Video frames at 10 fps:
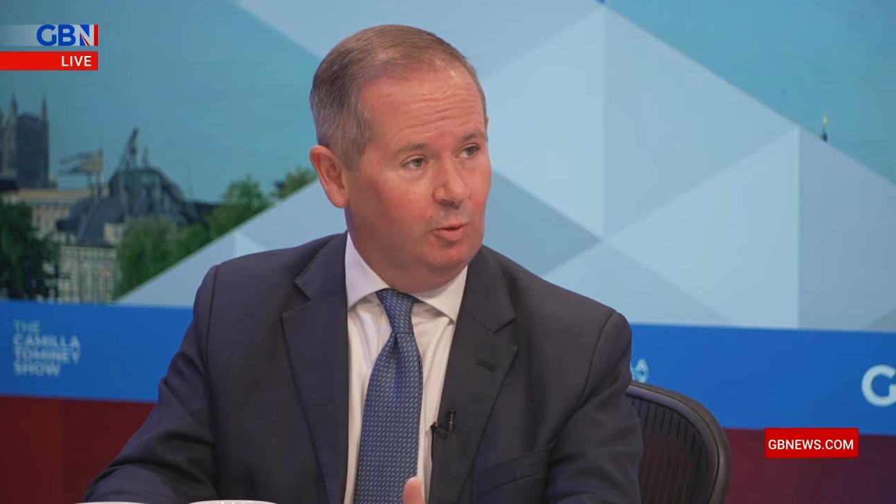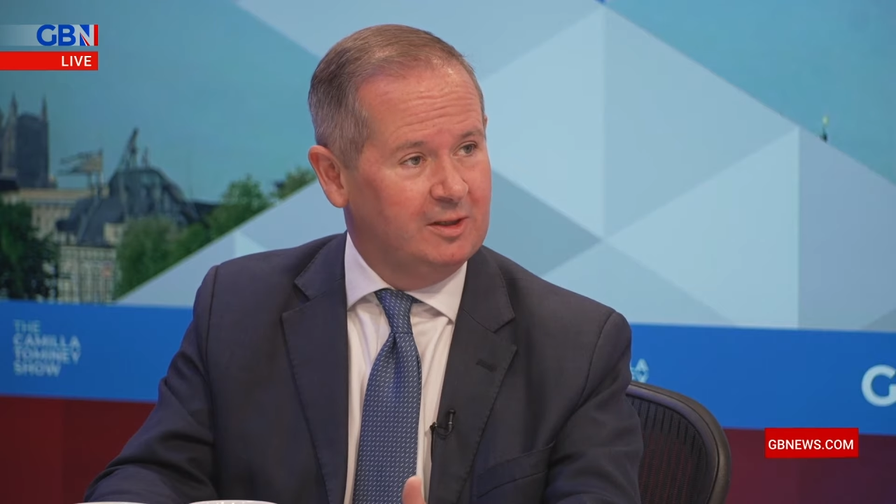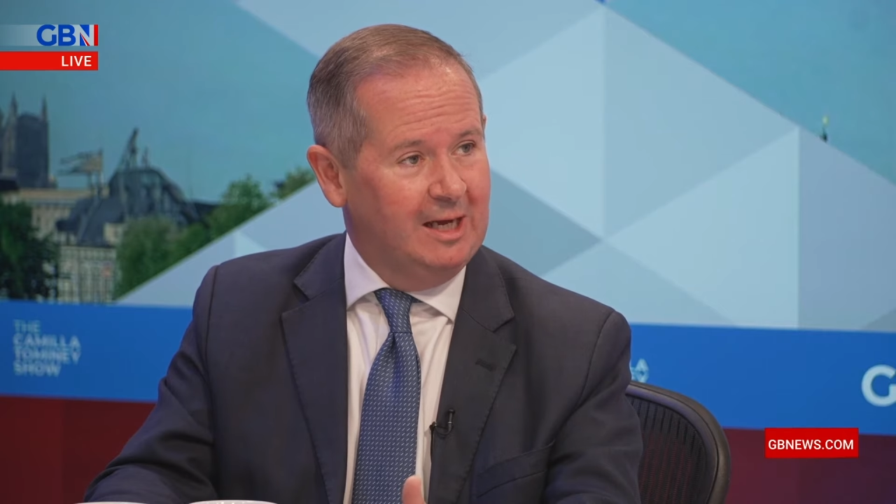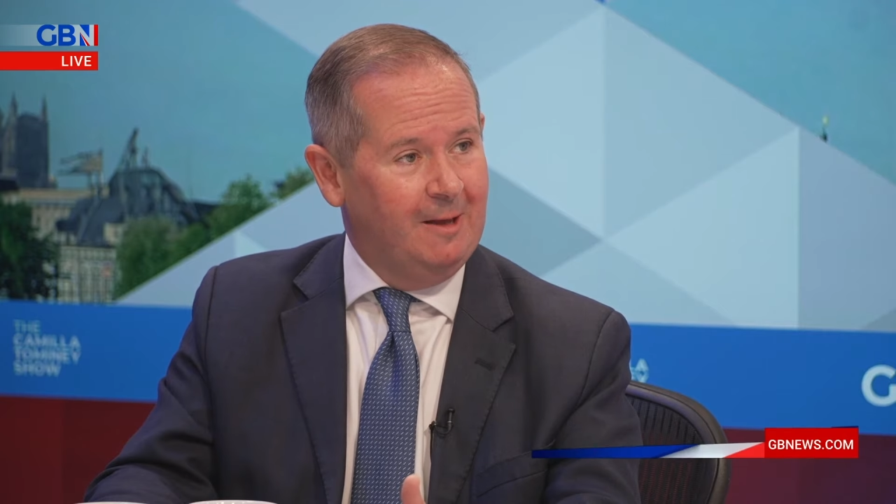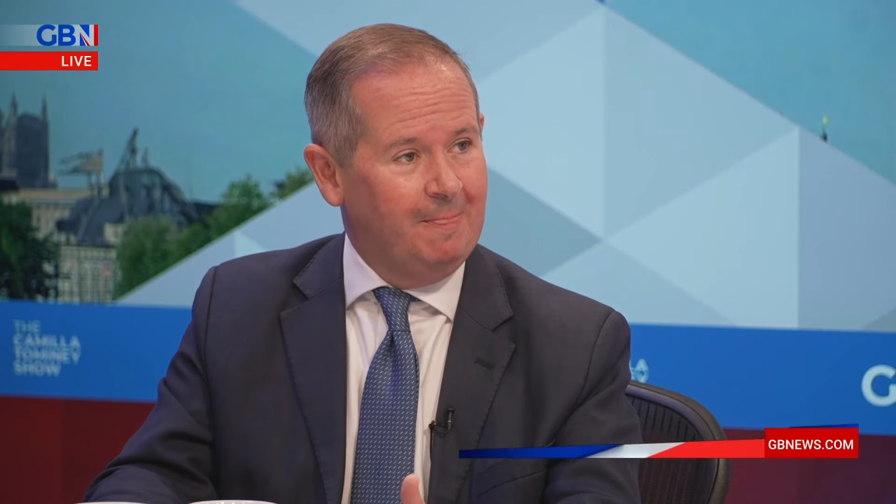to
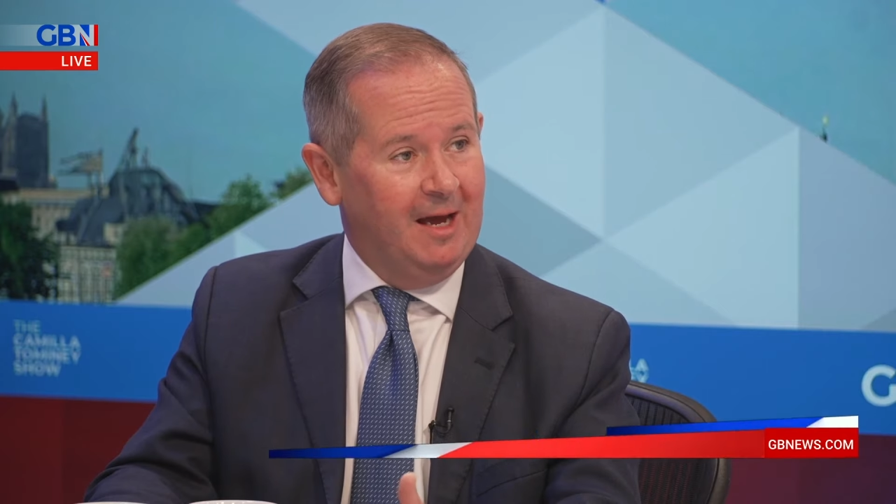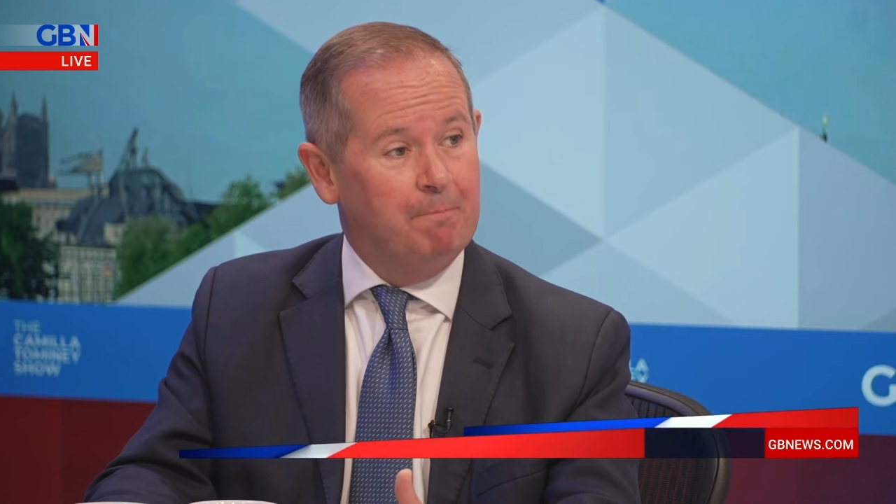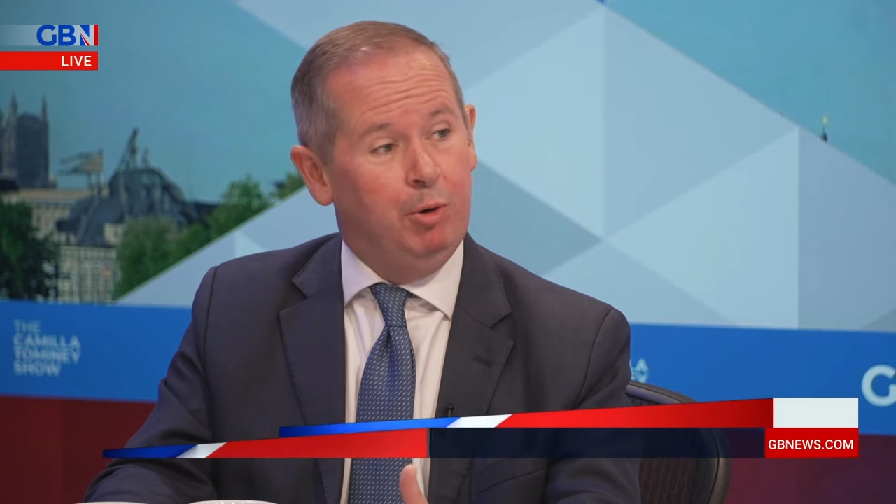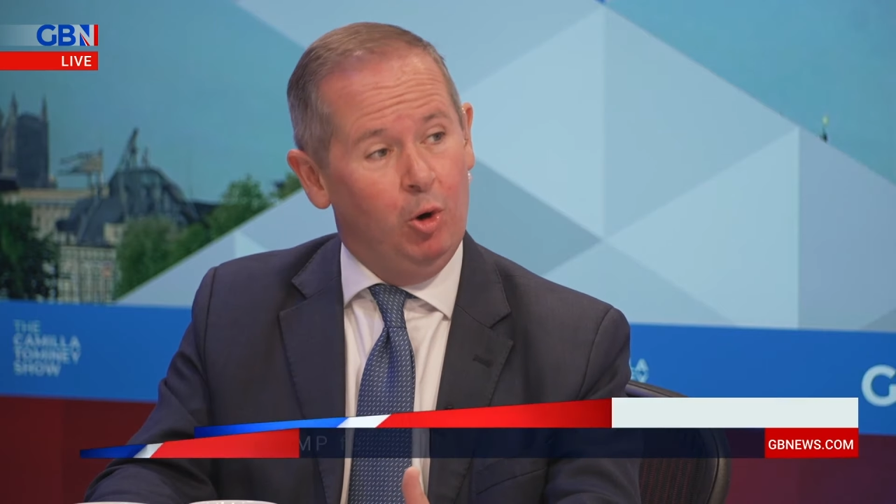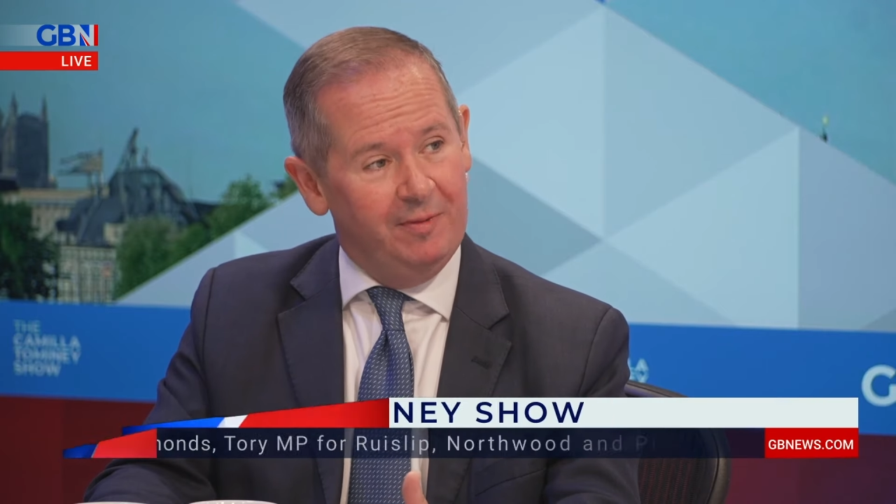put forward,
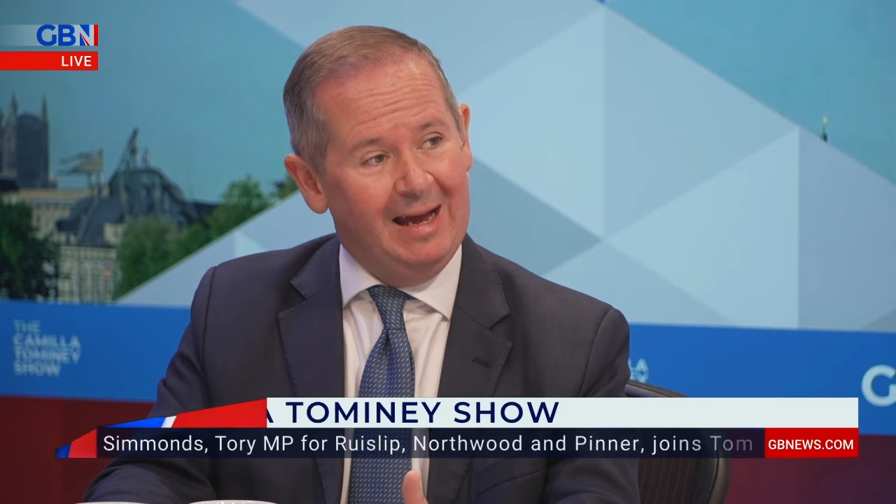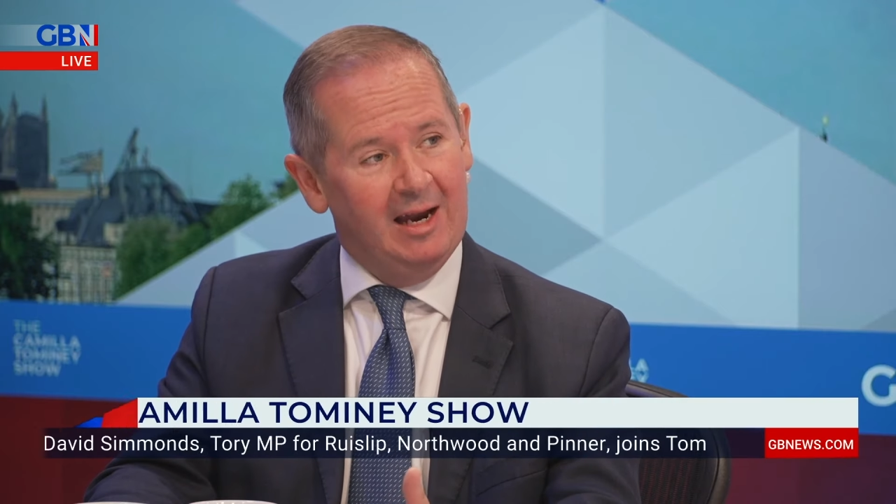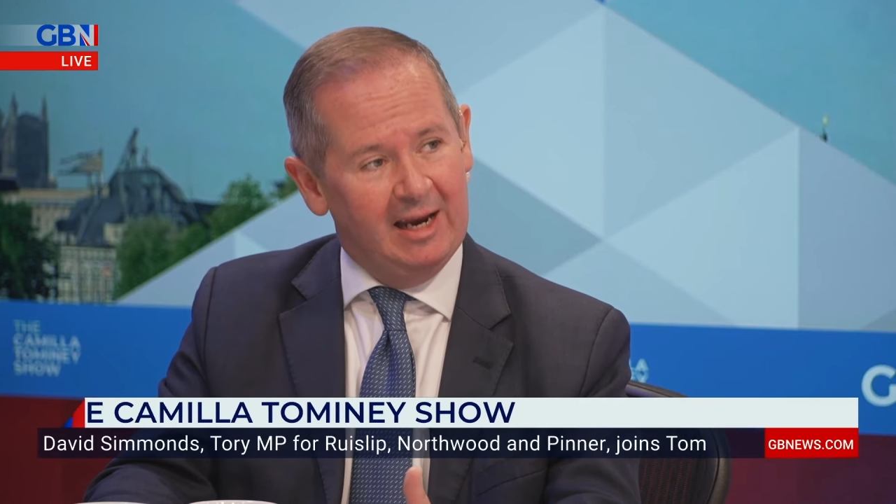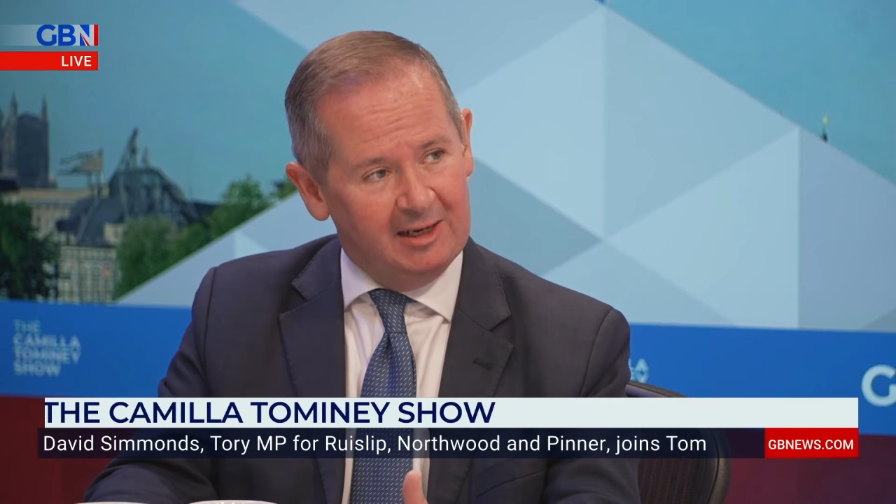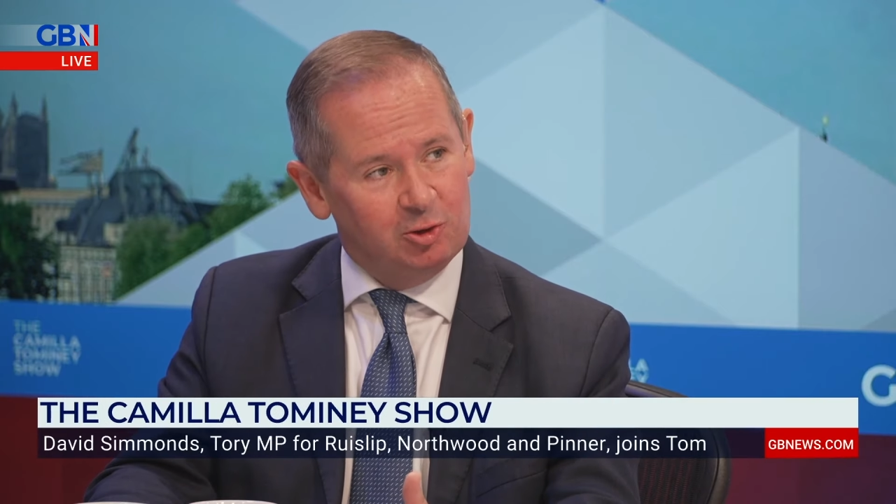
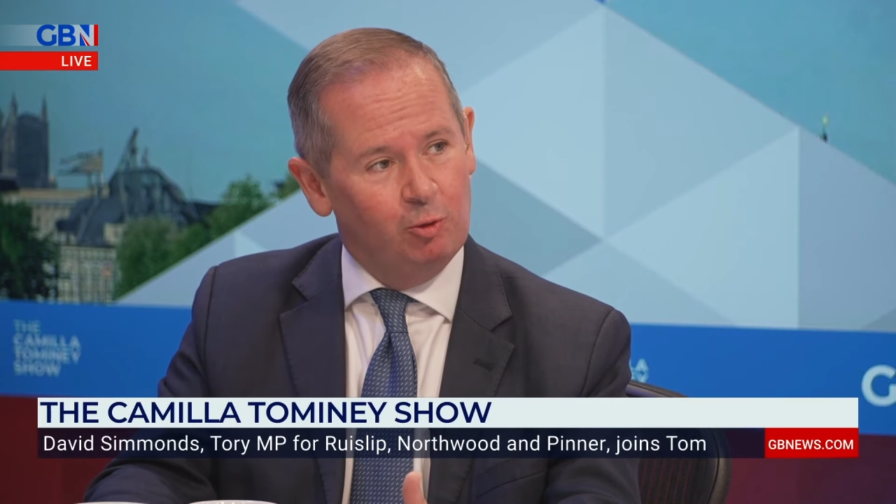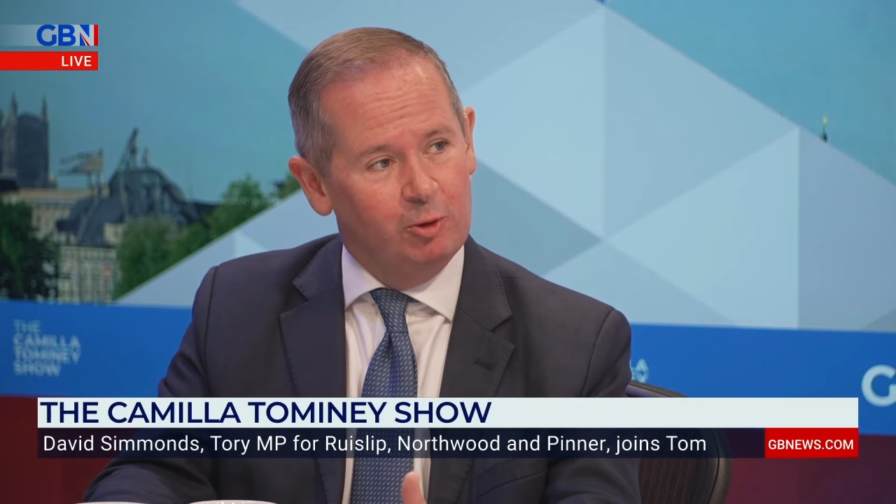and put that